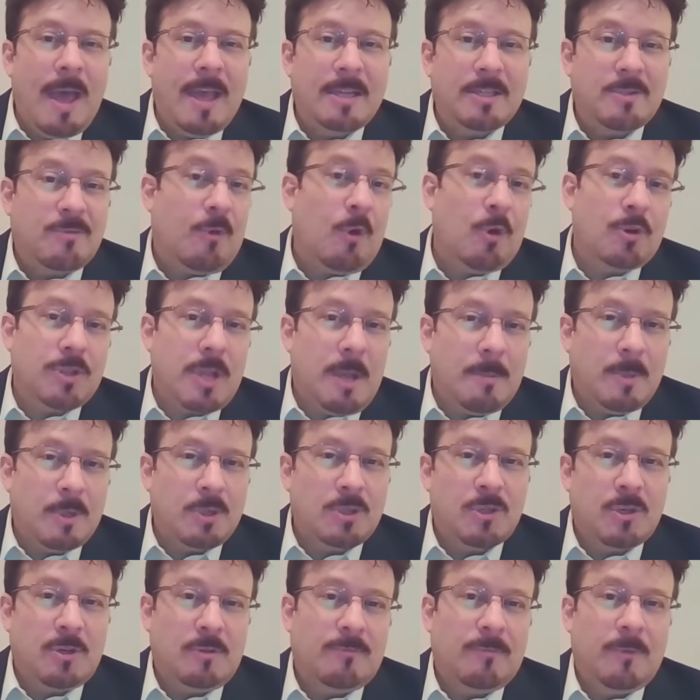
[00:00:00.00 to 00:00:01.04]
as far as I'm
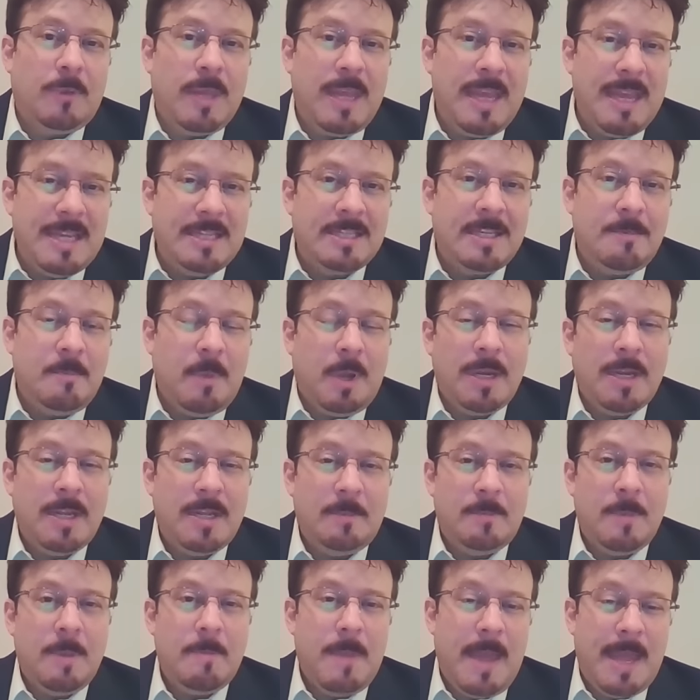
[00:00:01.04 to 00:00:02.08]
concerned, from the easy money to
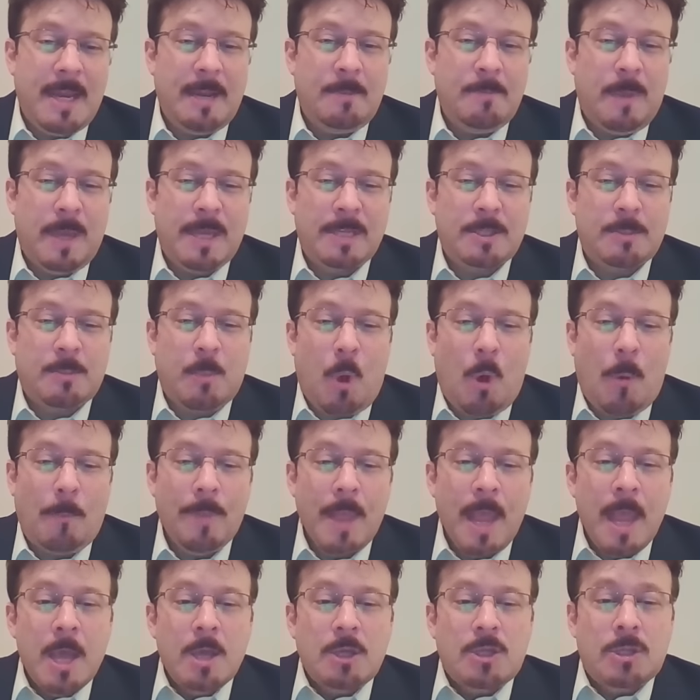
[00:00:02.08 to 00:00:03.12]
be made in baseball.
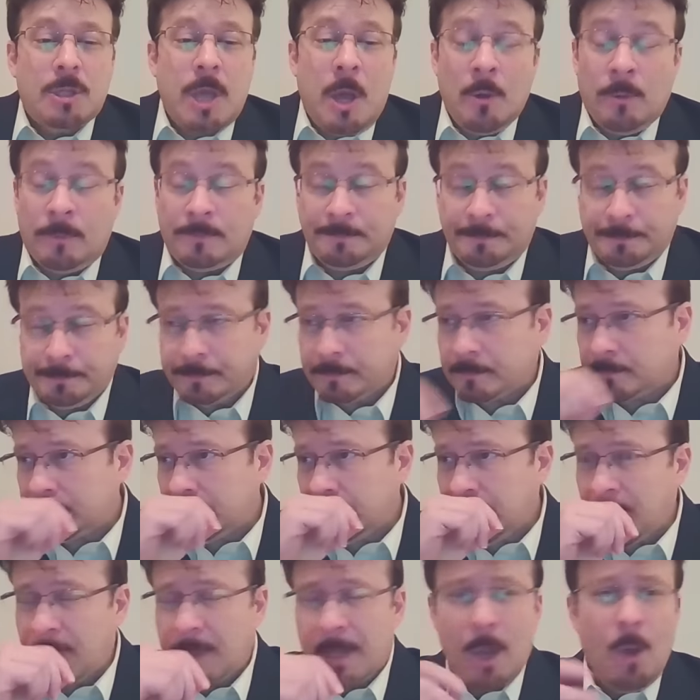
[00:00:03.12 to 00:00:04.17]
So,
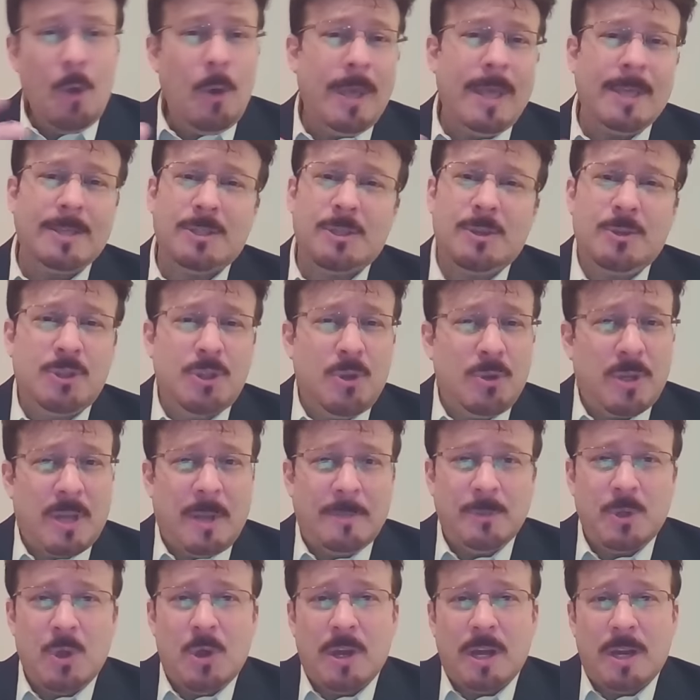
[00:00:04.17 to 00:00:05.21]
oh, I get so choked
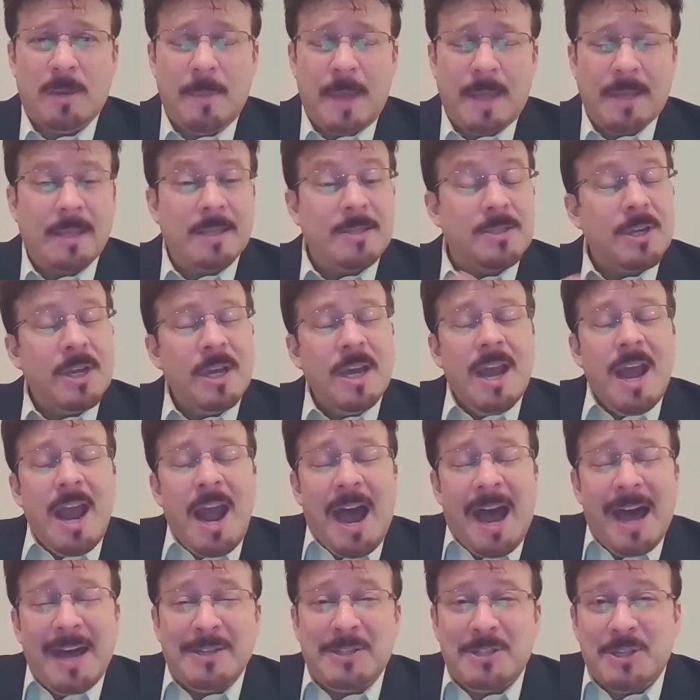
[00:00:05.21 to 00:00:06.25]
up talking about this.
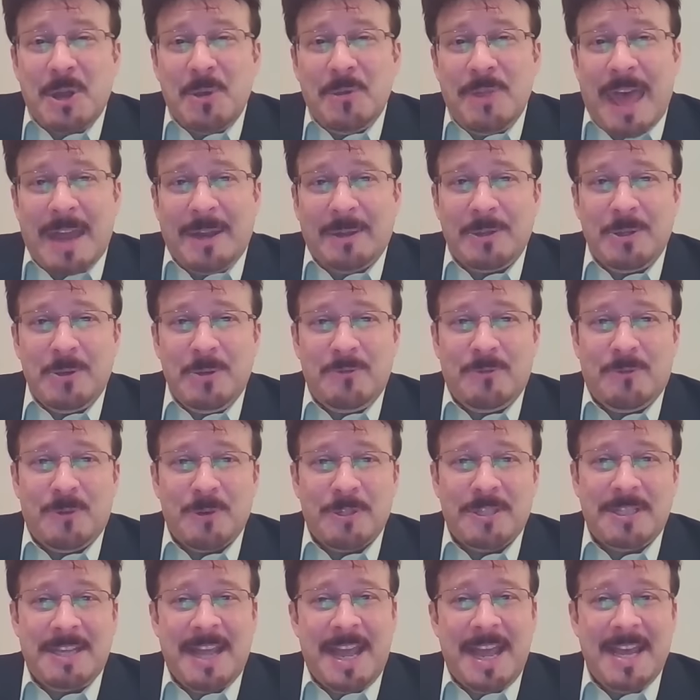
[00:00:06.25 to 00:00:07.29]
So that'll do it for
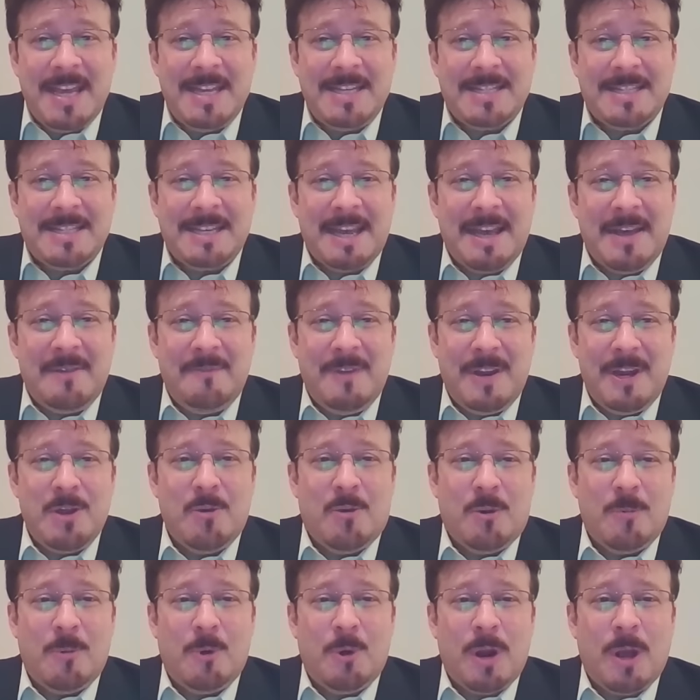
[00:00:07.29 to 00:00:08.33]
today's video
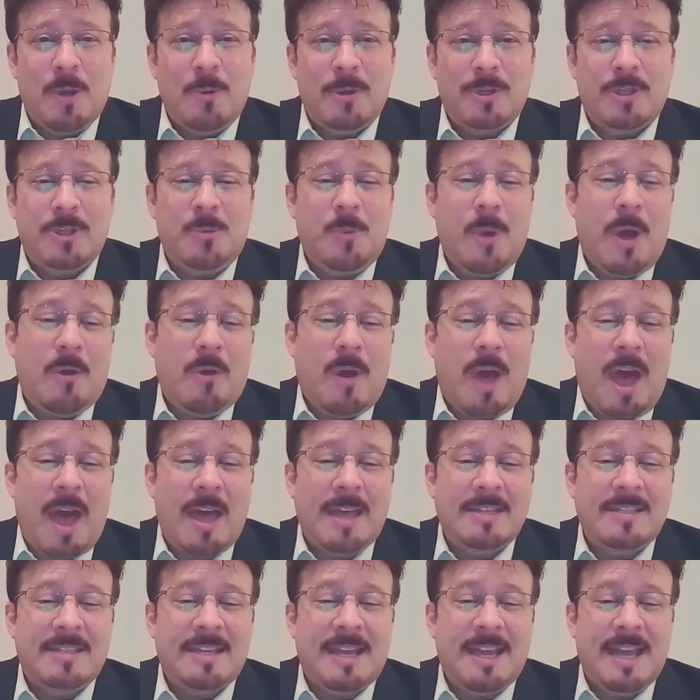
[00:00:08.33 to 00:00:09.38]
report. I wish you well,
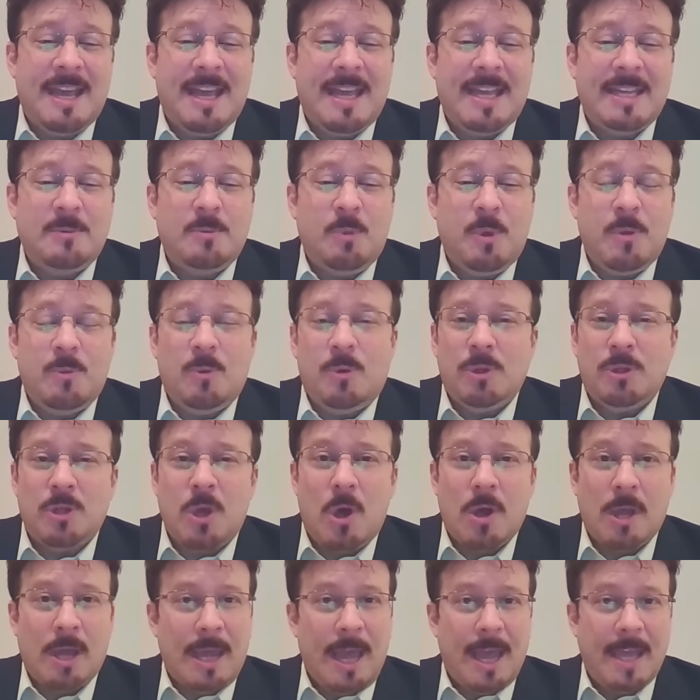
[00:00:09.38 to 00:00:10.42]
guys, and we will talk
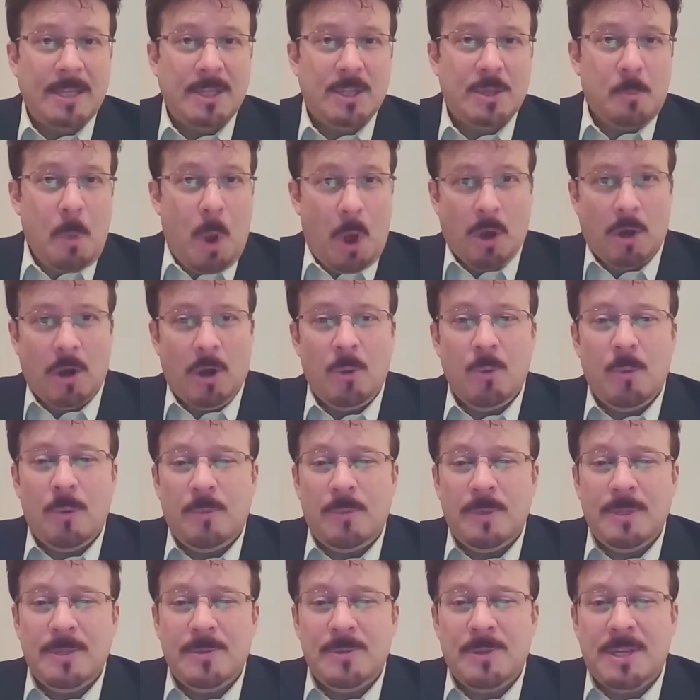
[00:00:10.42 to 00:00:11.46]
again tomorrow when we
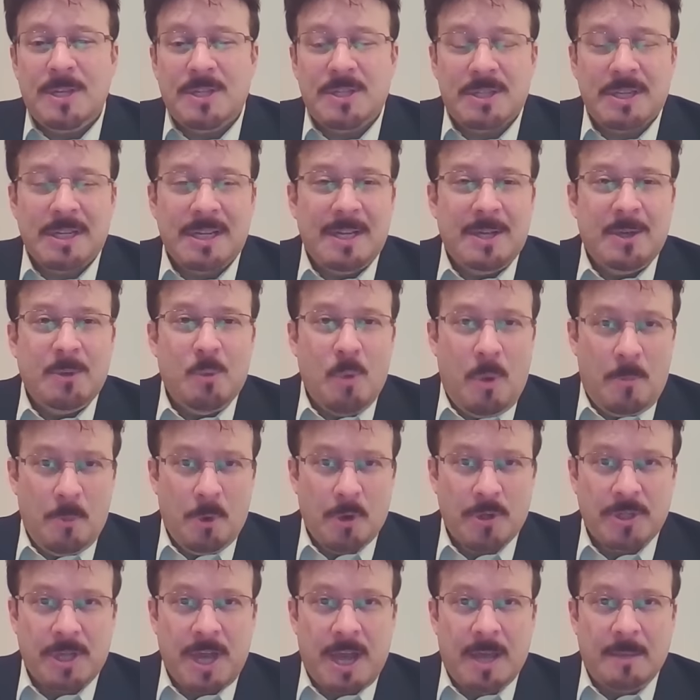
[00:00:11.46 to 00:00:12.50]
do this one more
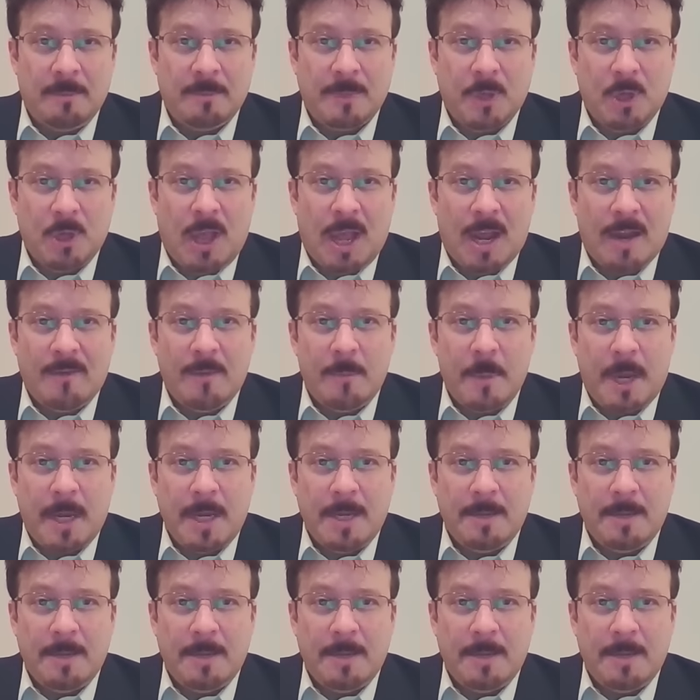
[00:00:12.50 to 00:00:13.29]
time. Good luck, everybody.